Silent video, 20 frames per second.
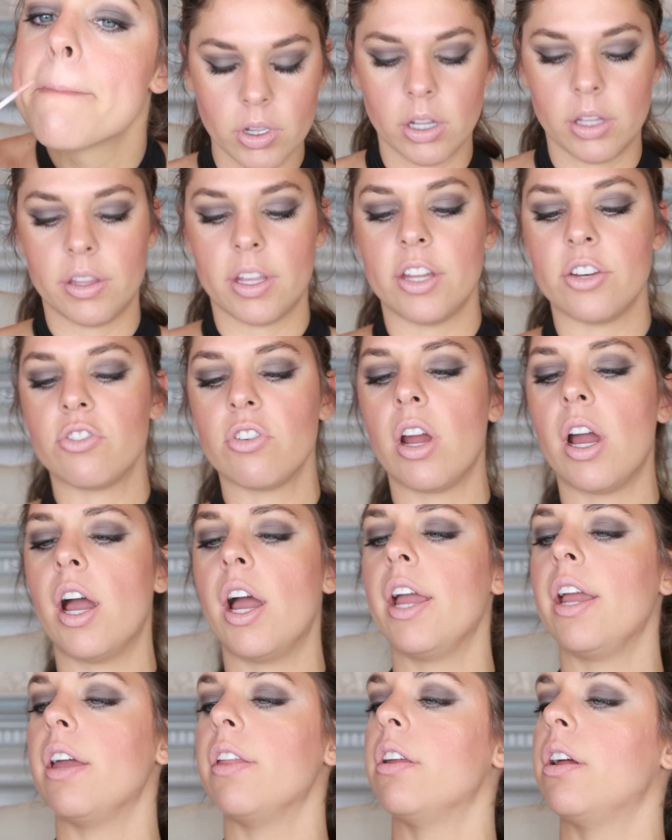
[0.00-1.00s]
Let that
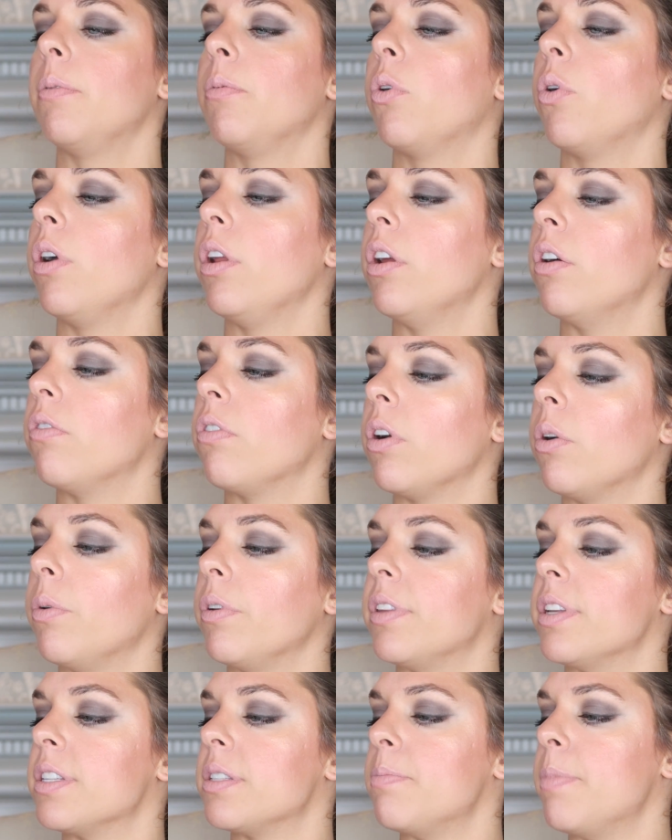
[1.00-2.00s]
dry, and then I'm going over it
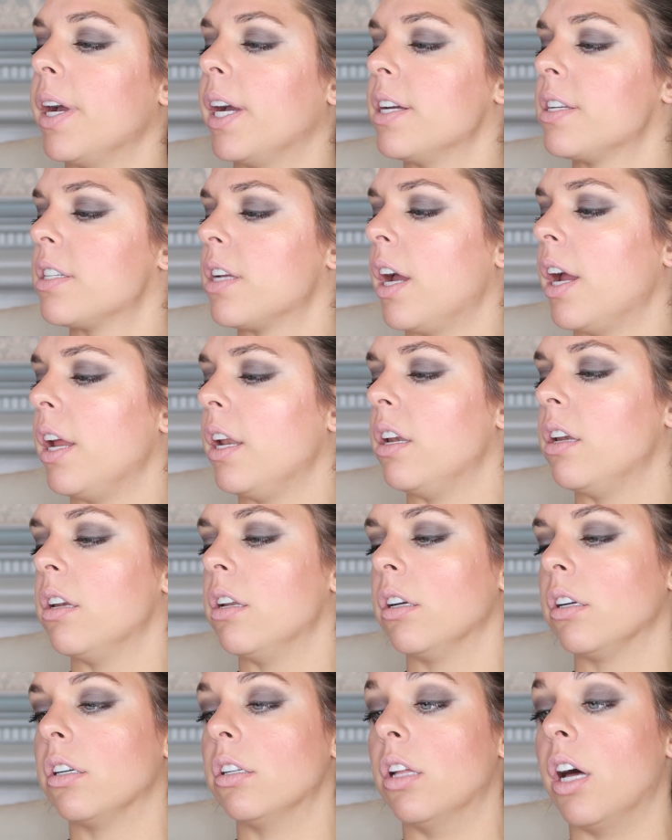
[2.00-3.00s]
with this Mega
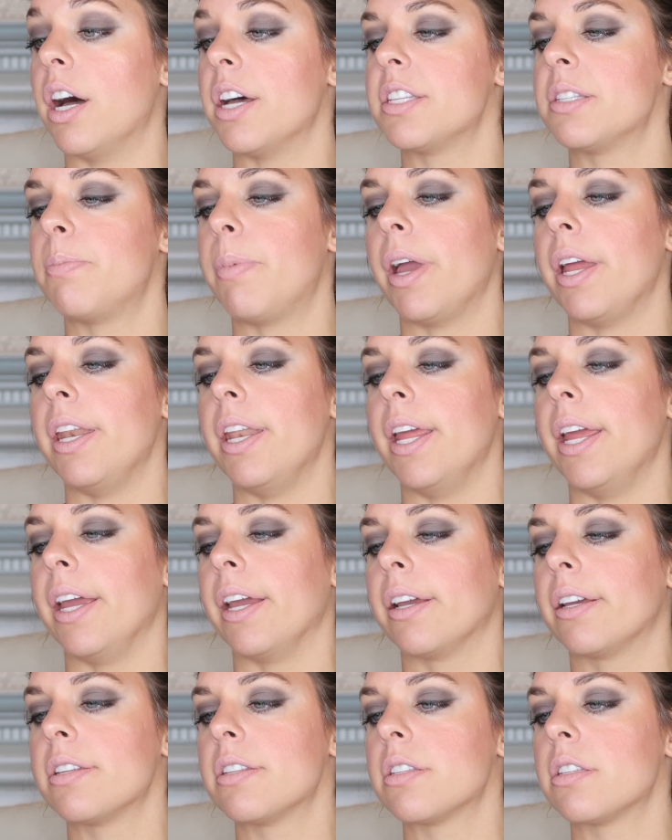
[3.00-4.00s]
Shine Gloss by
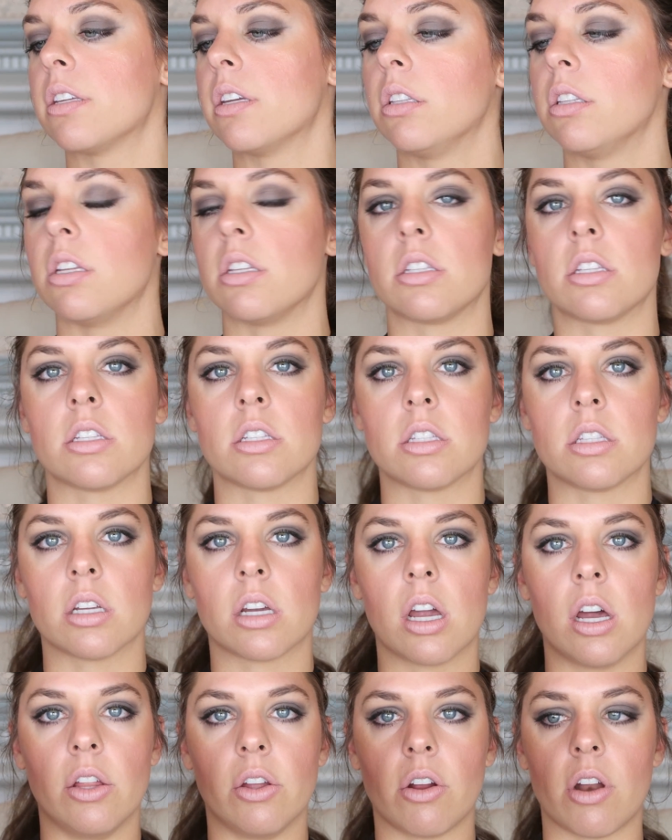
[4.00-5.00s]
NYX. This is the
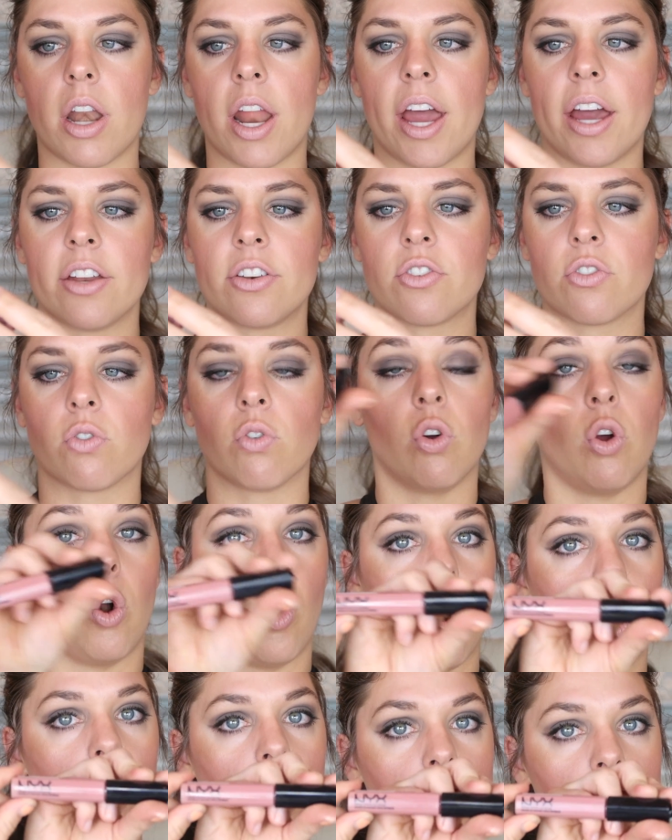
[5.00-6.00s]
color
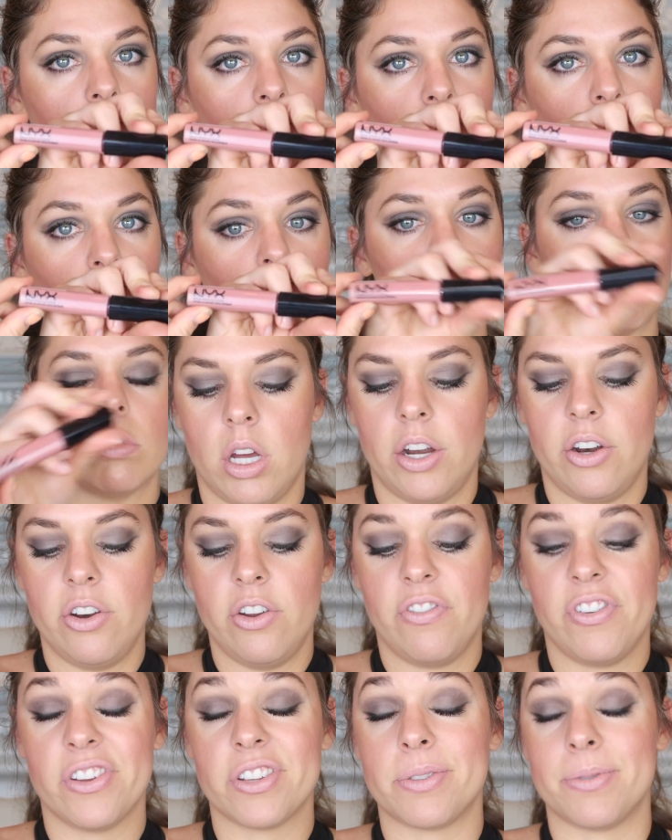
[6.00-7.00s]
Natural. I don't
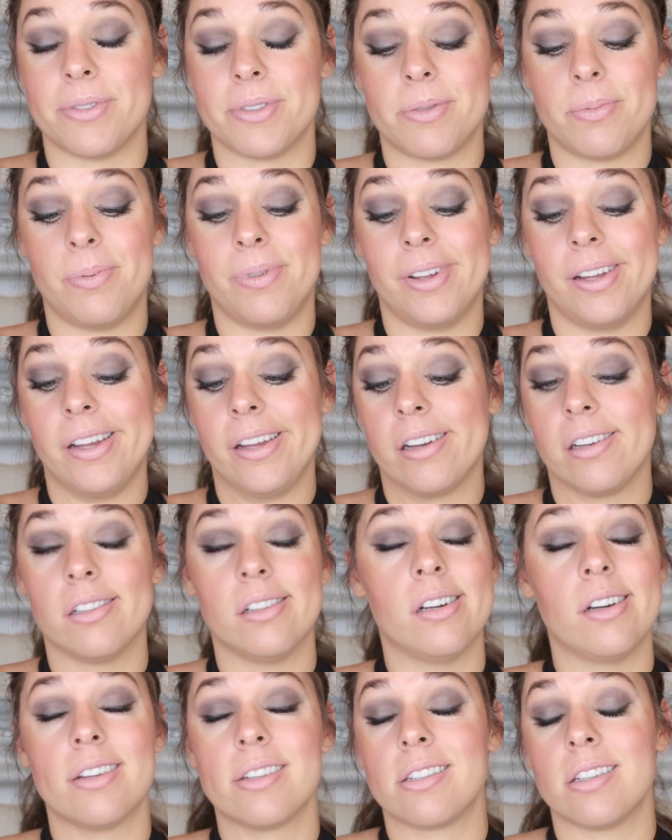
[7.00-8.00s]
know if you're supposed to apply
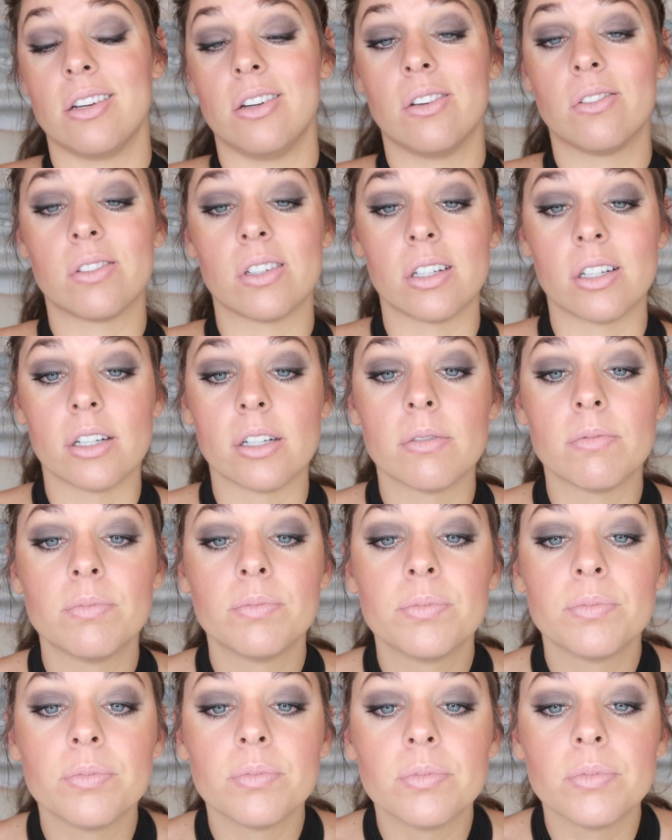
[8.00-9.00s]
gloss over
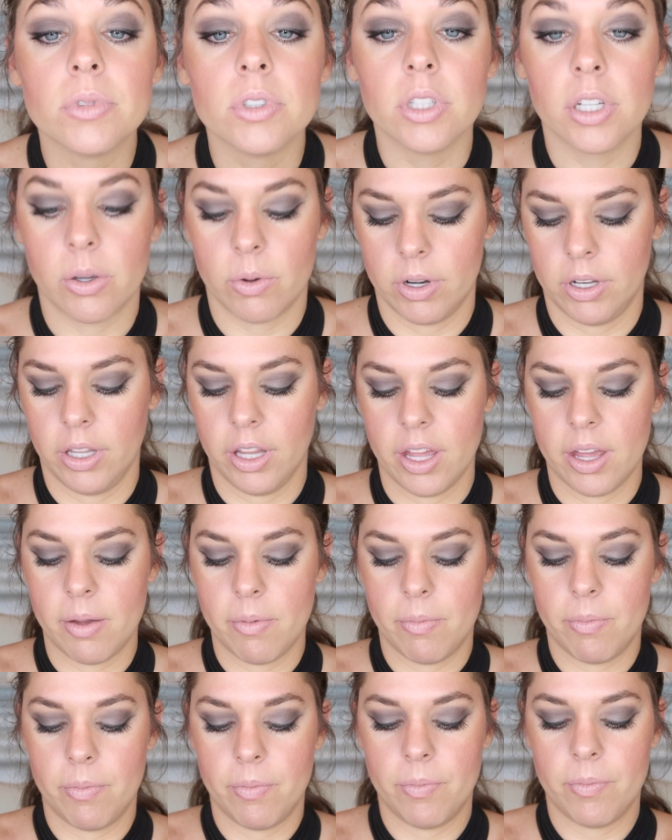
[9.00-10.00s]
a liquid
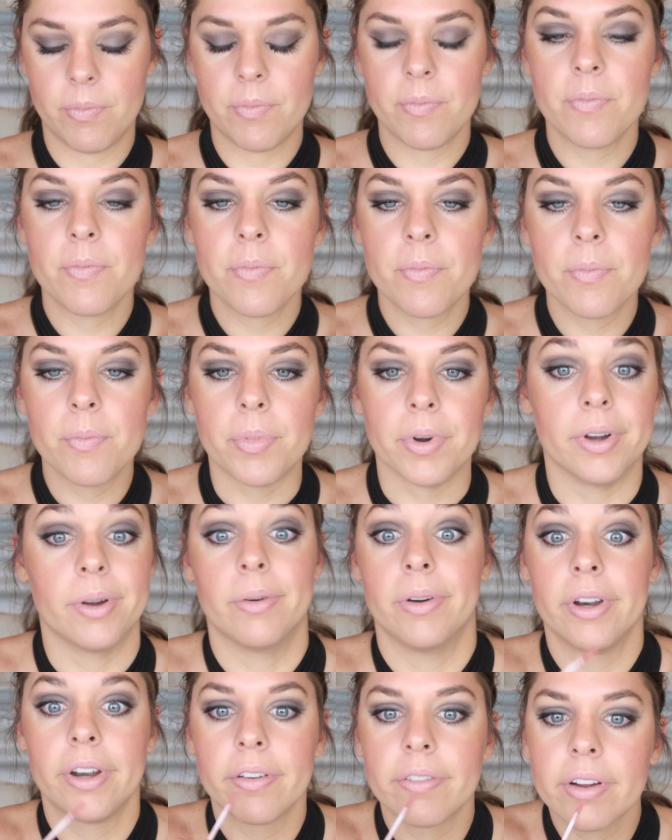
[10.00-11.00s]
lip, but
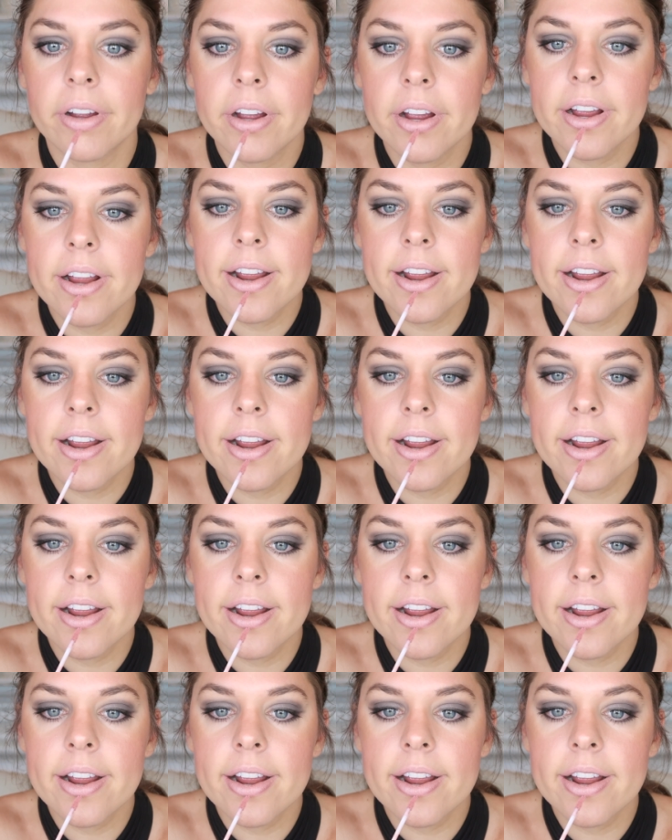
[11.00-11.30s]
whatever.